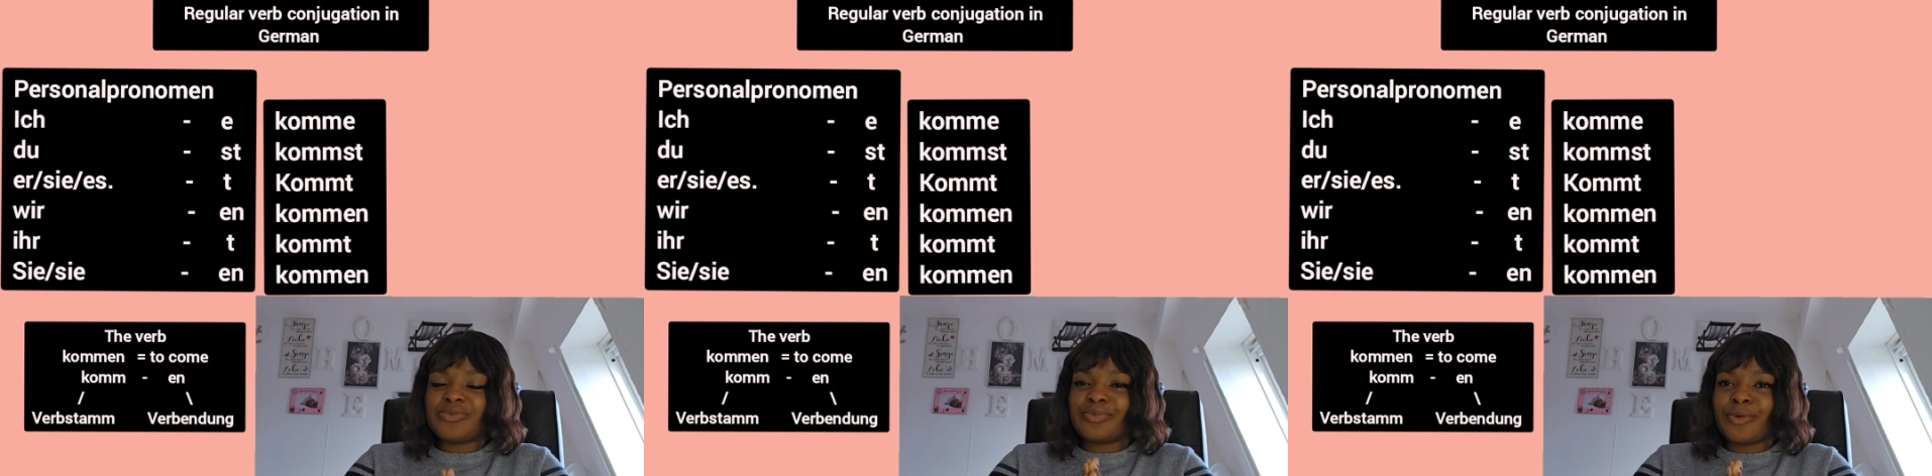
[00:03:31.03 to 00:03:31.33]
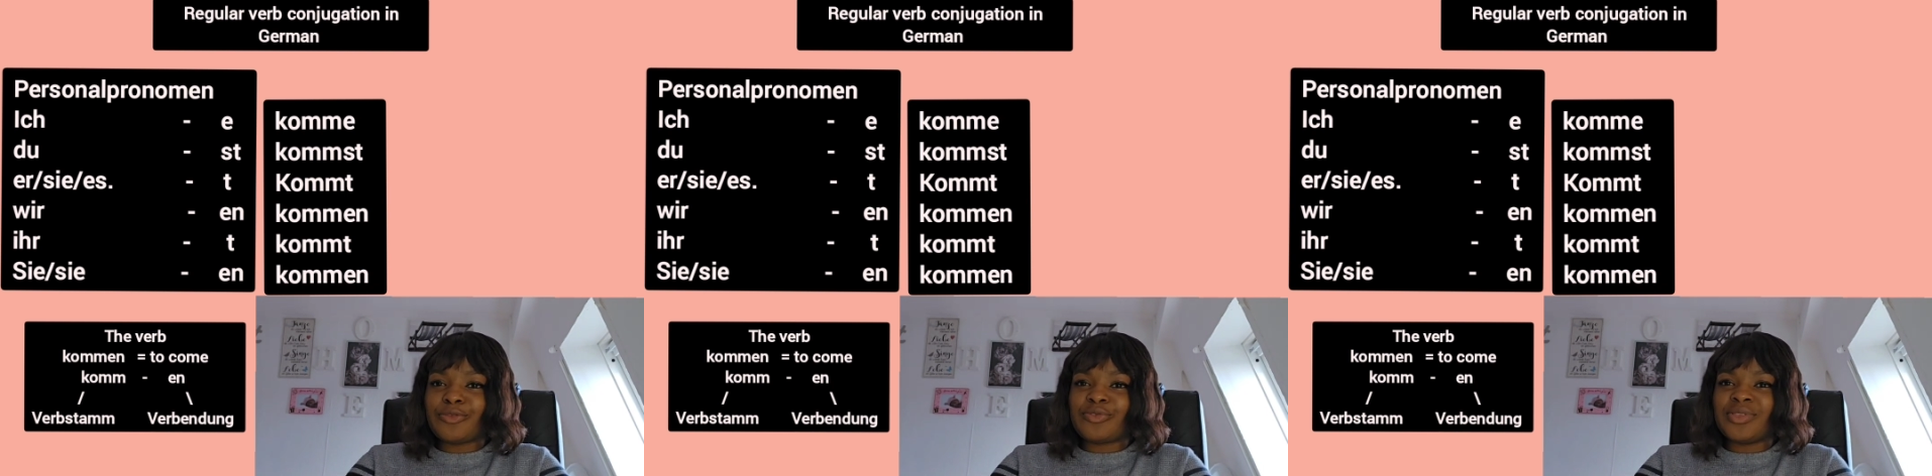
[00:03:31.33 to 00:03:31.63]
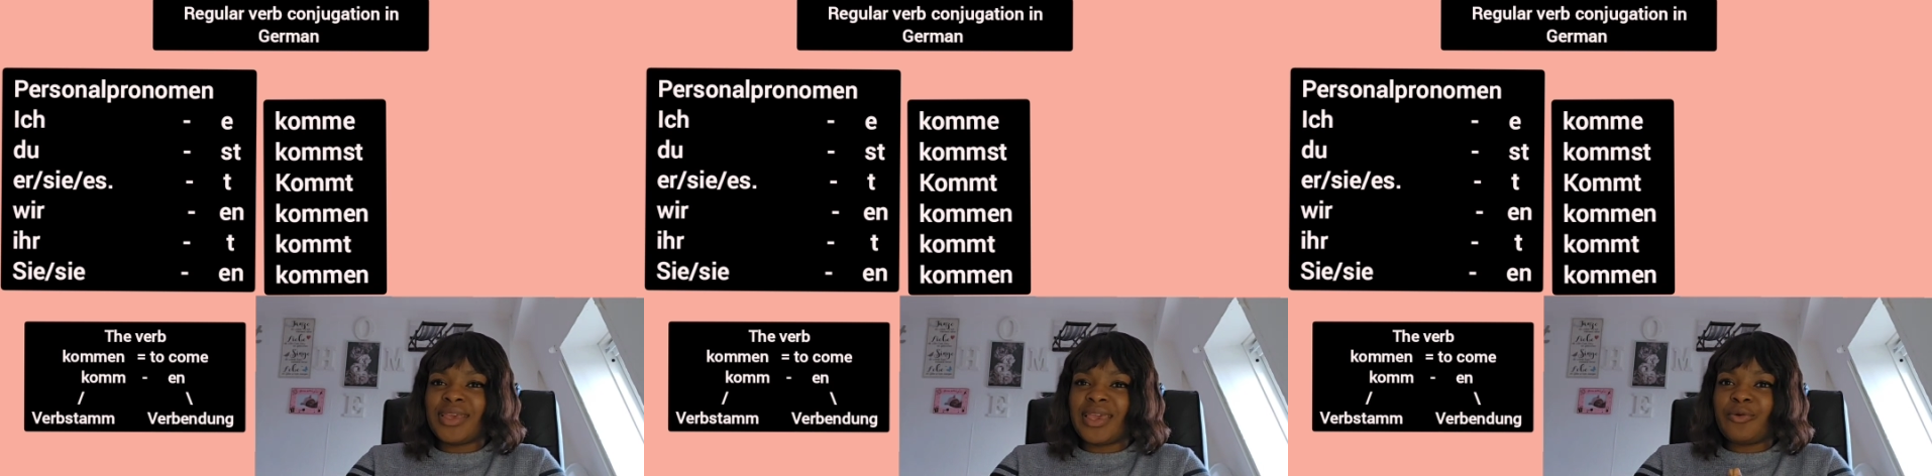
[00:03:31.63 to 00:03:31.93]
but
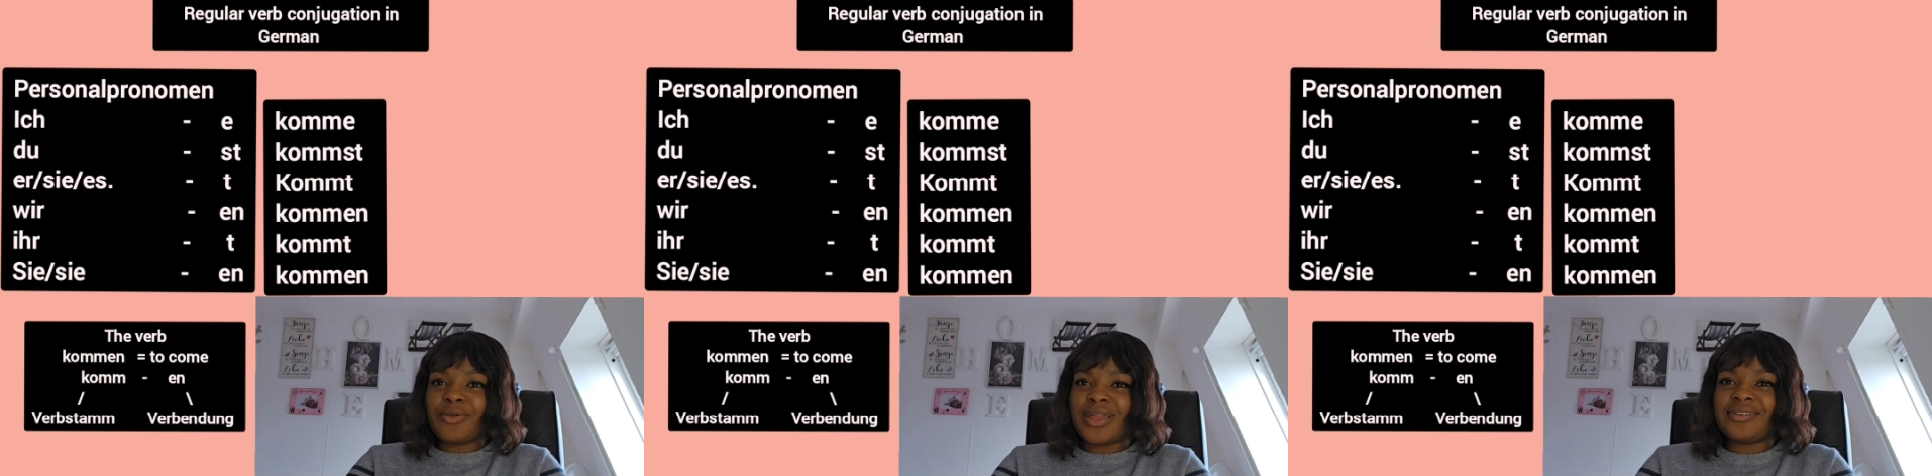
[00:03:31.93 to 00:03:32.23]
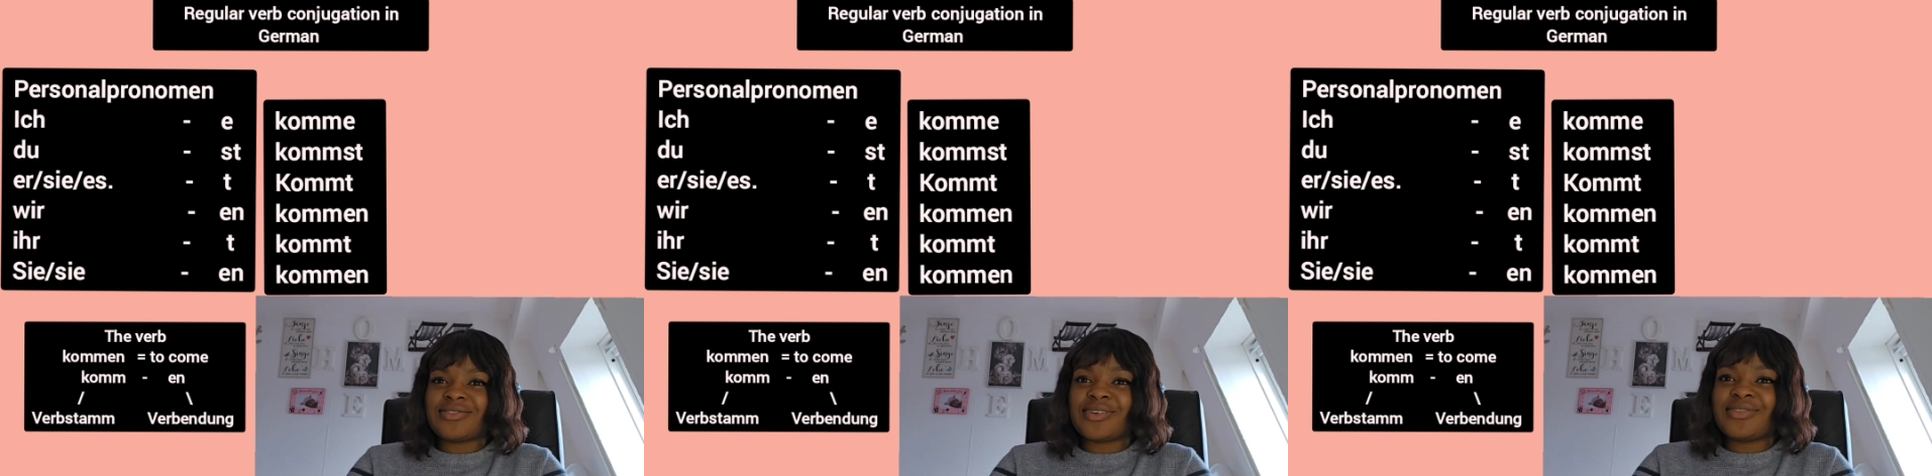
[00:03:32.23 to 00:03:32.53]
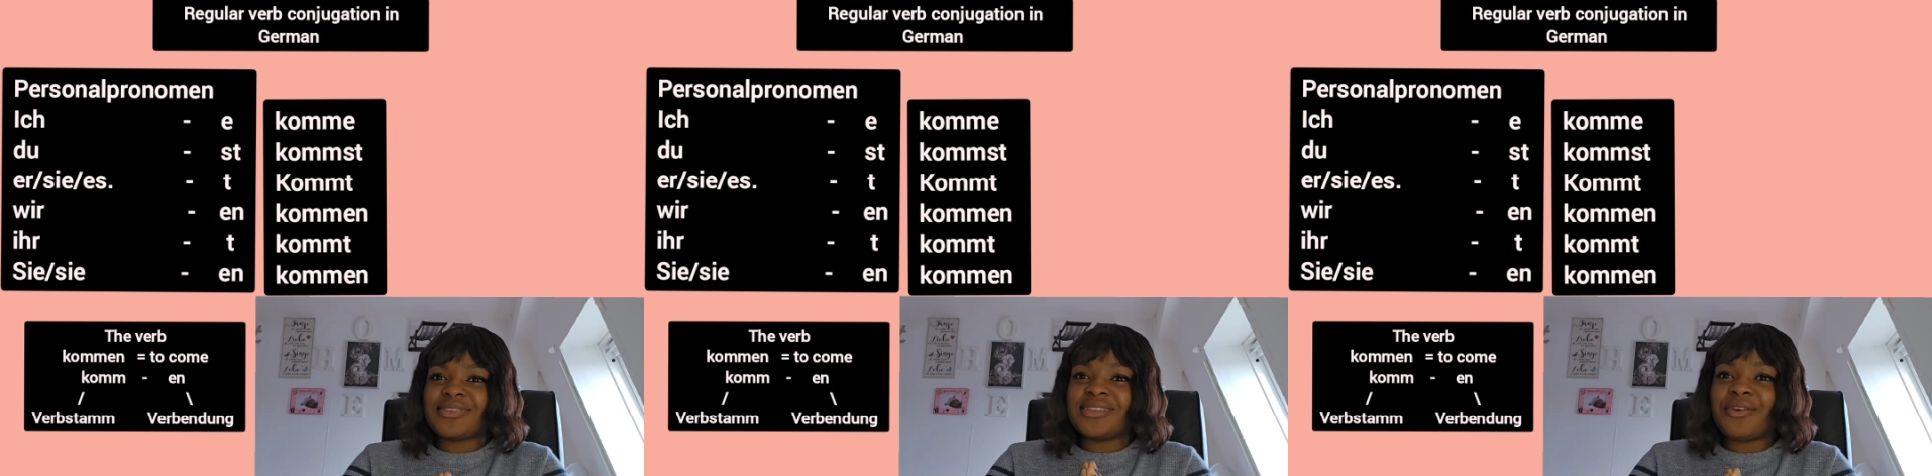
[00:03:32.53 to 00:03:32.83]
today we are
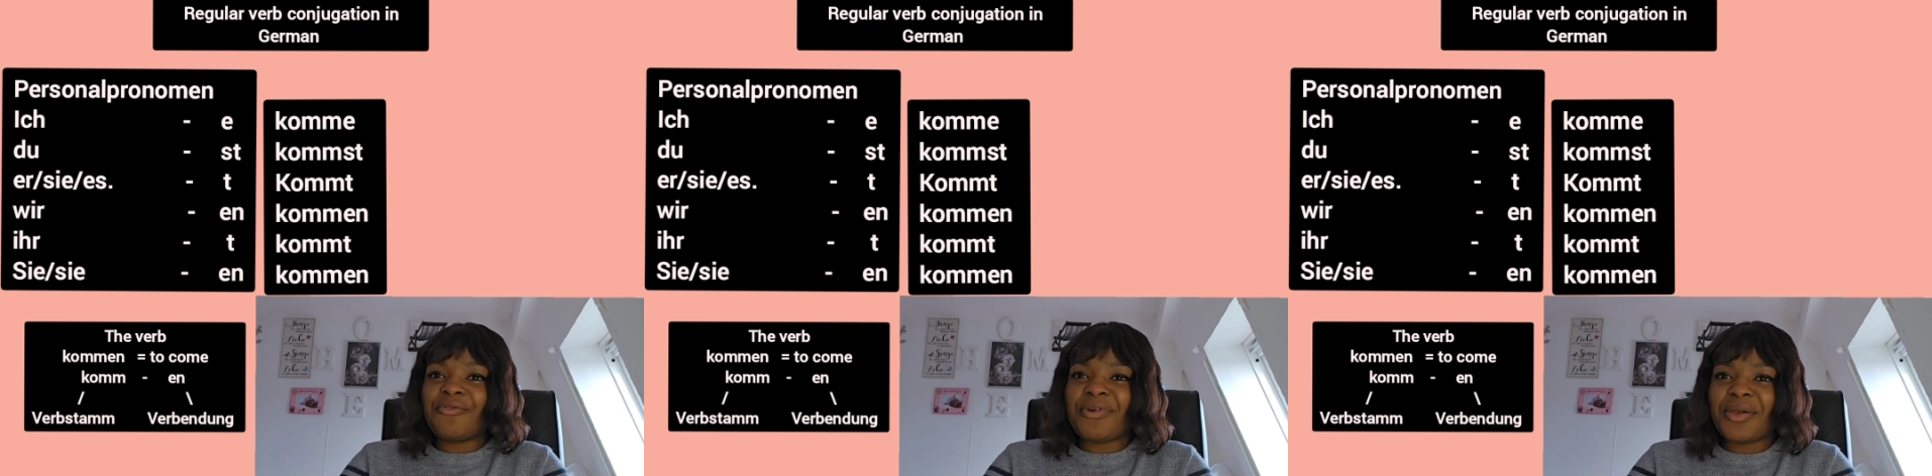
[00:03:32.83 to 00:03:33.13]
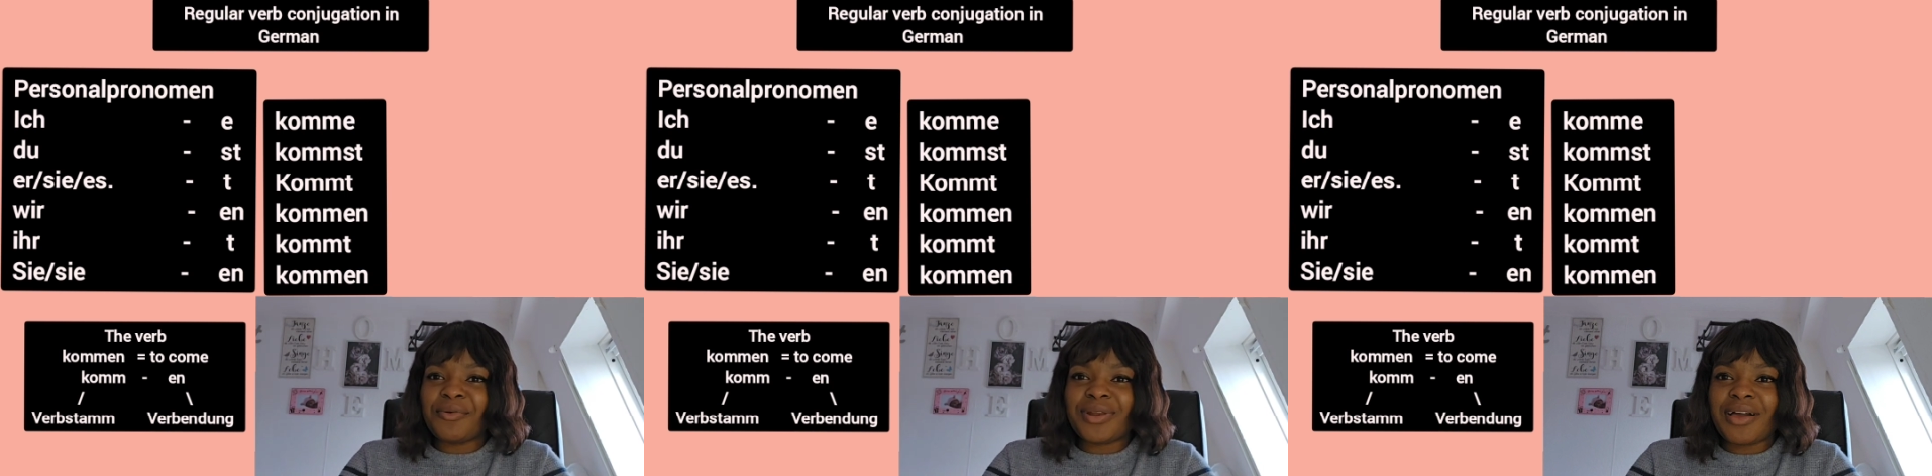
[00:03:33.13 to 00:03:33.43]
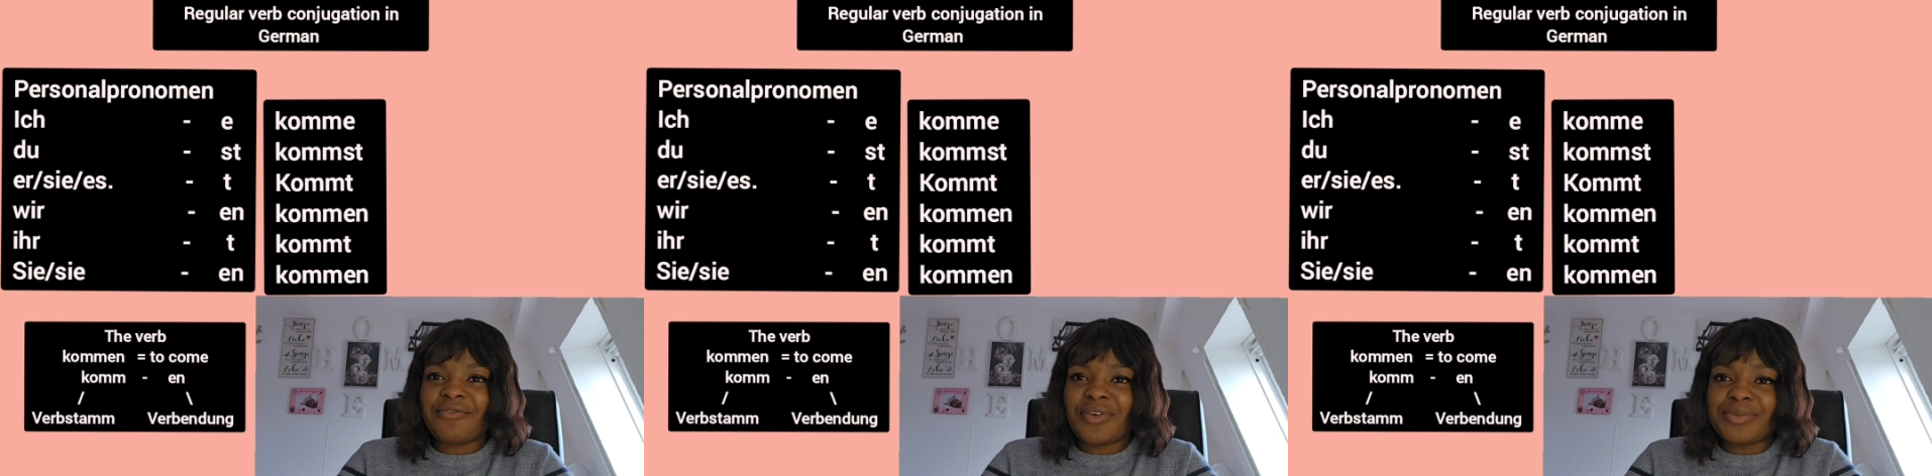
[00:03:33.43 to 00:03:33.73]
discussing regular
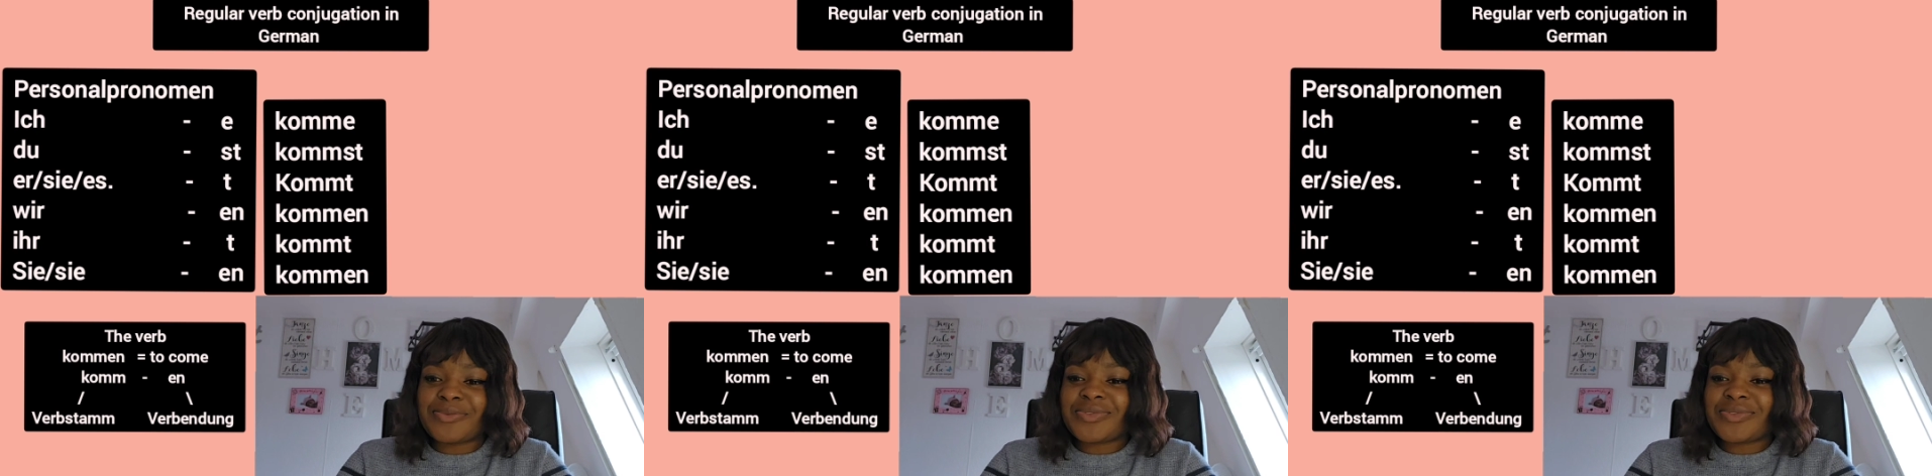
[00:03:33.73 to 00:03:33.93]
verbs.